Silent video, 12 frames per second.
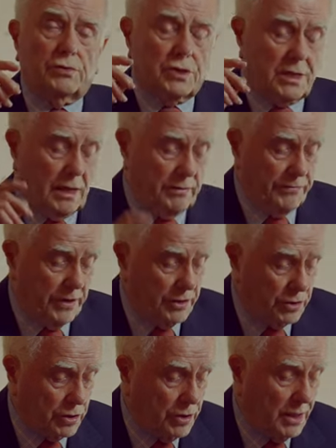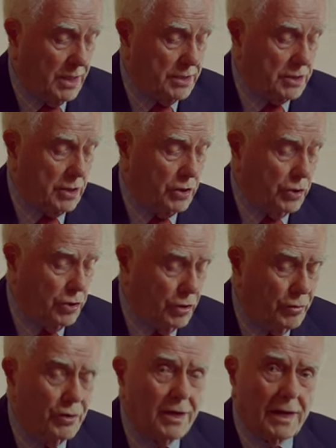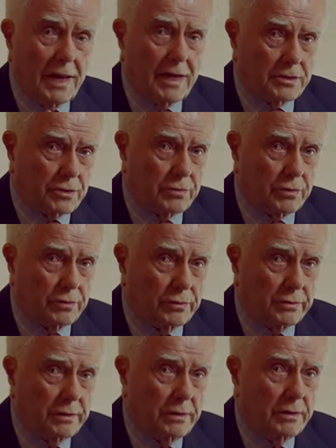salvation is a unilateral